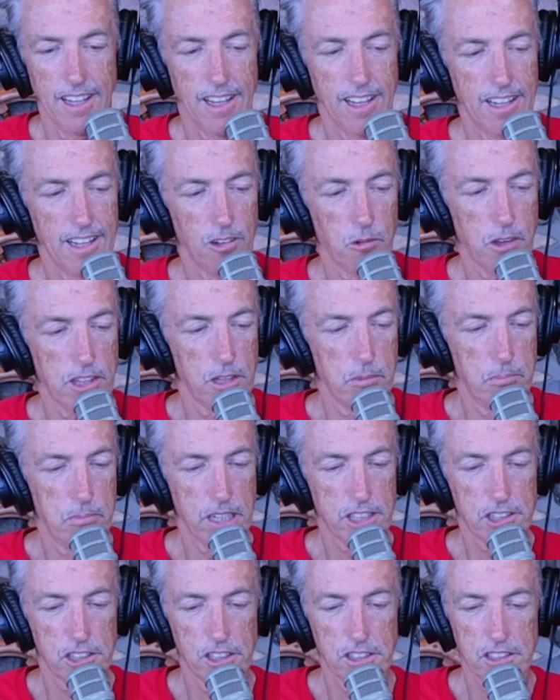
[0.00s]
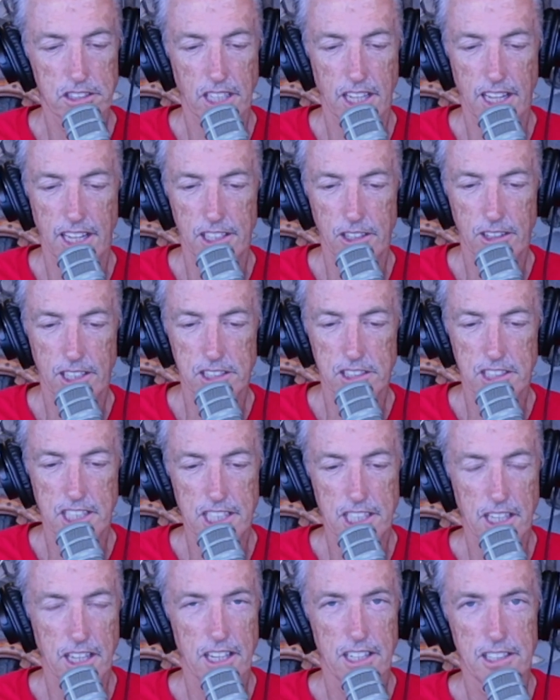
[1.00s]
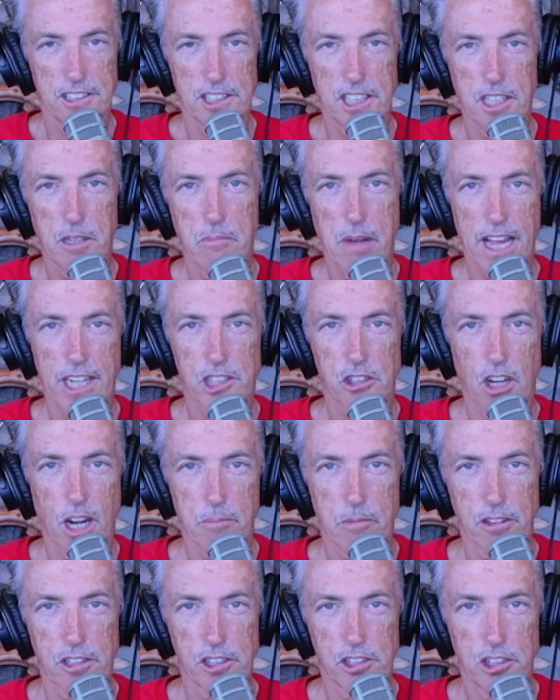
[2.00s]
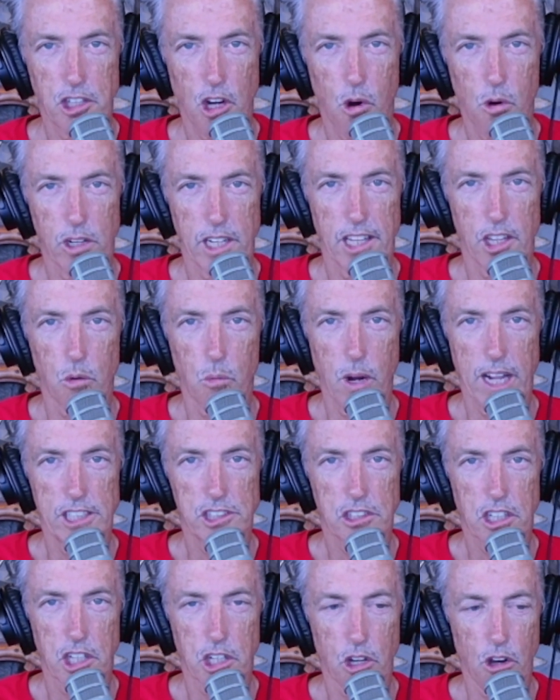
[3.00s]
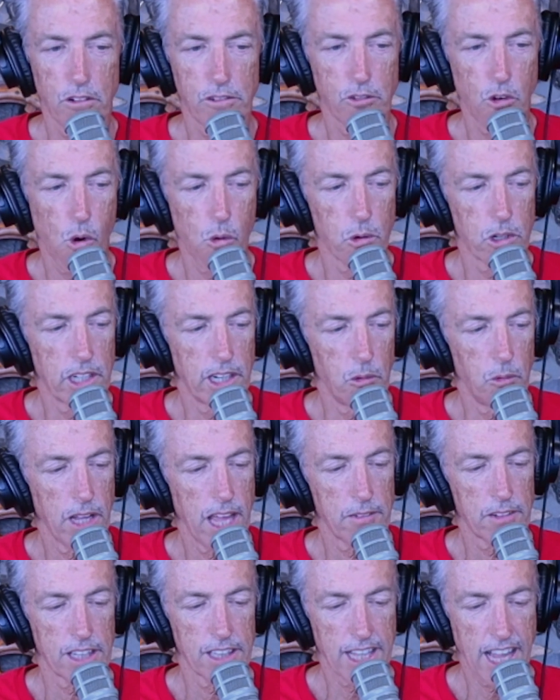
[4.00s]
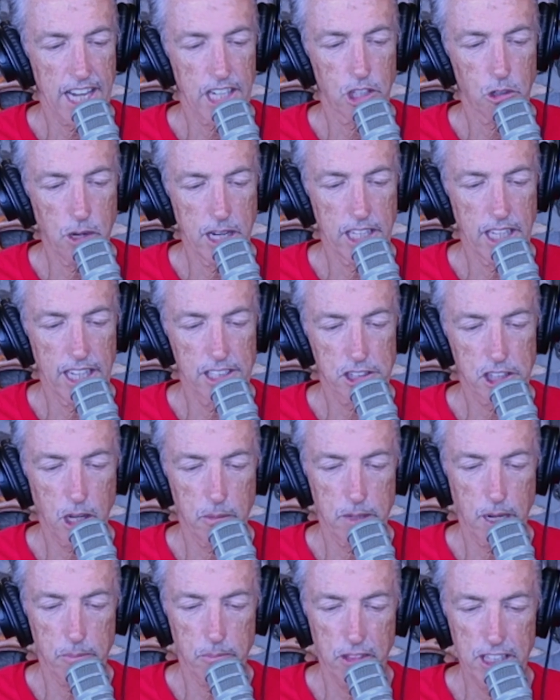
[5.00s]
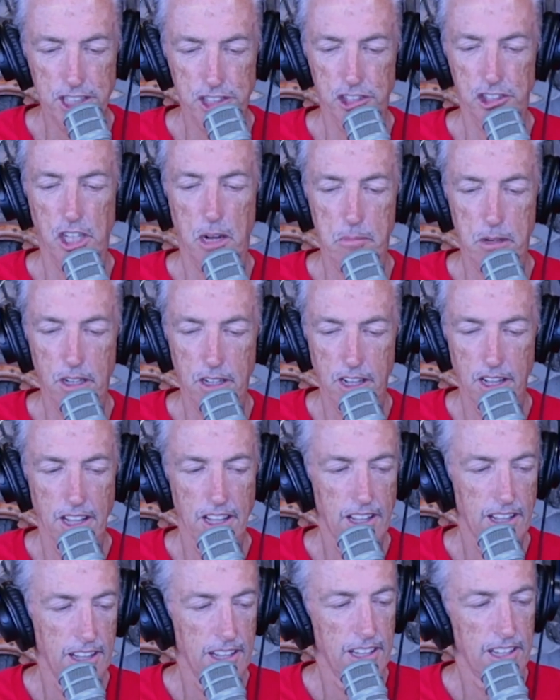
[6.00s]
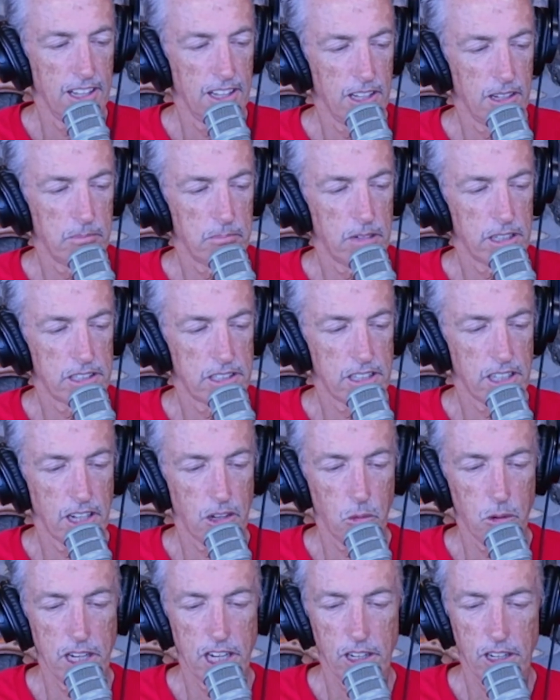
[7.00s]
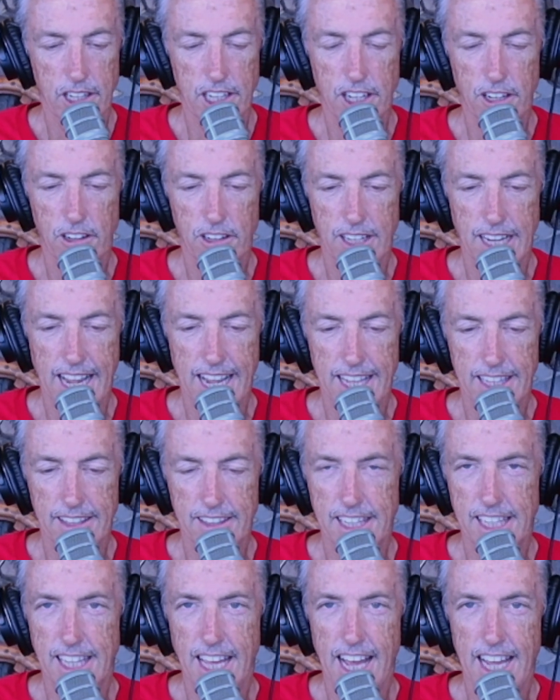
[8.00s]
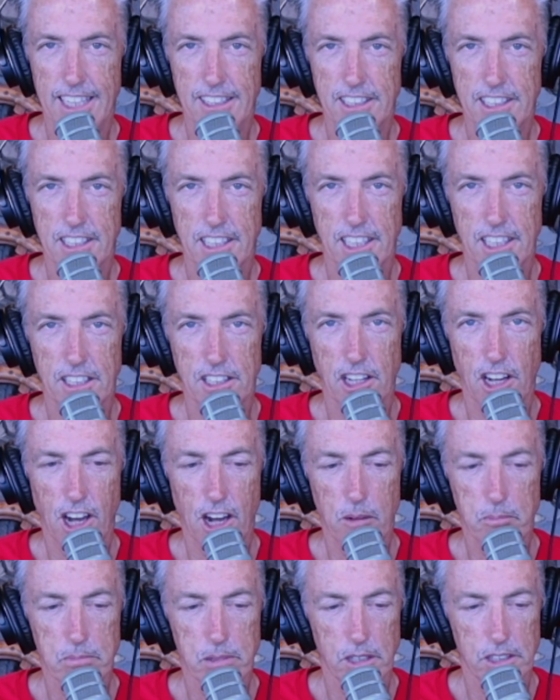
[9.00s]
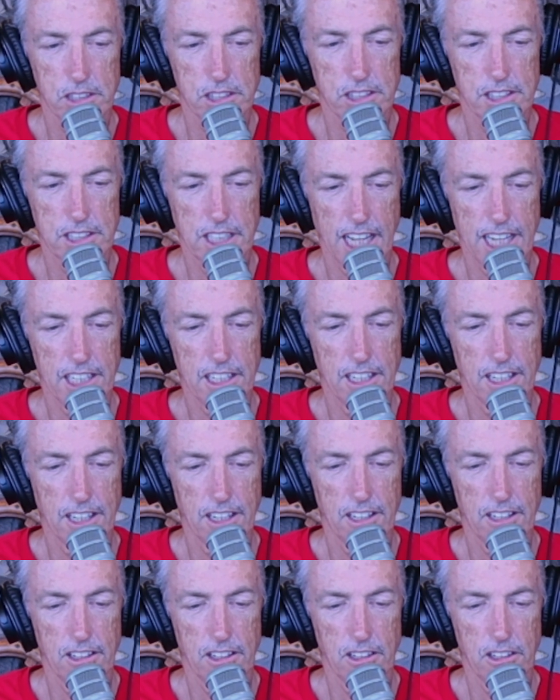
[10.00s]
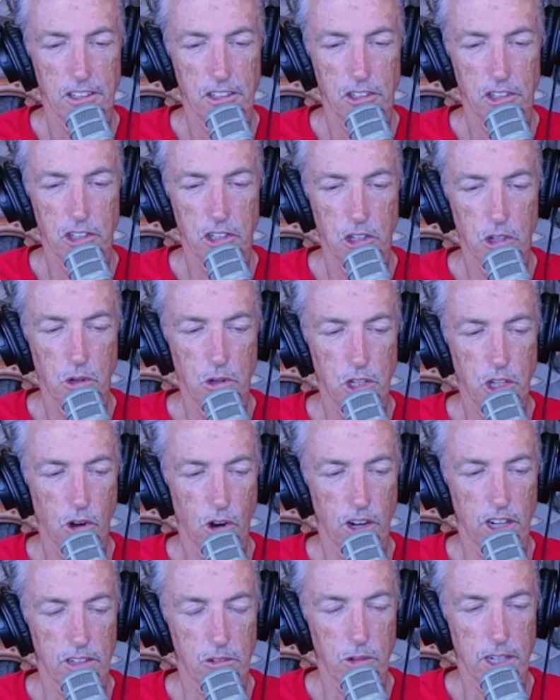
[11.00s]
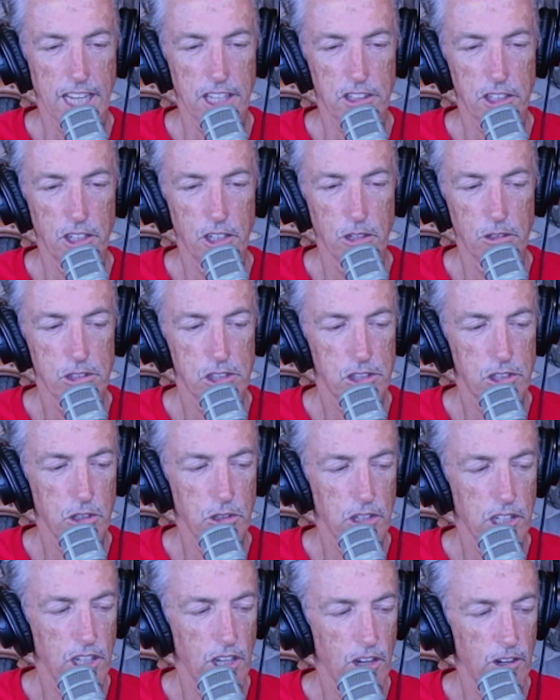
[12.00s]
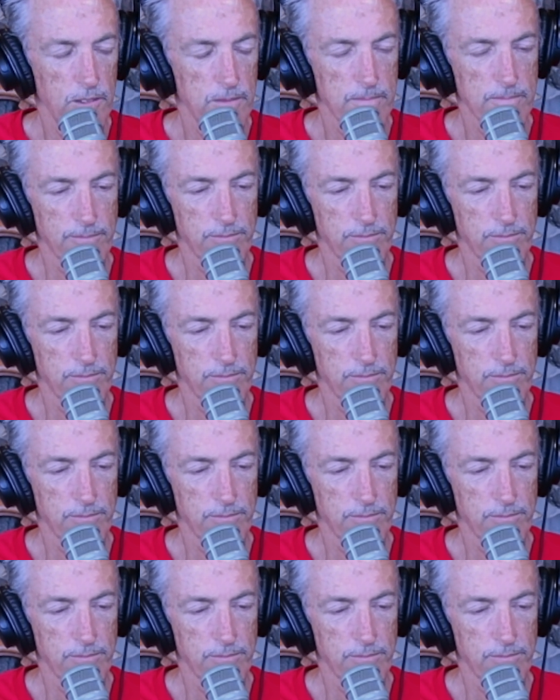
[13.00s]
uh, with the pictures, and you can see the see the backdrop of the show and the way it's going to go forward. And we have a lot of great guests coming up this summer, but uh, we are here on the island in upstate New York. We got the new studio,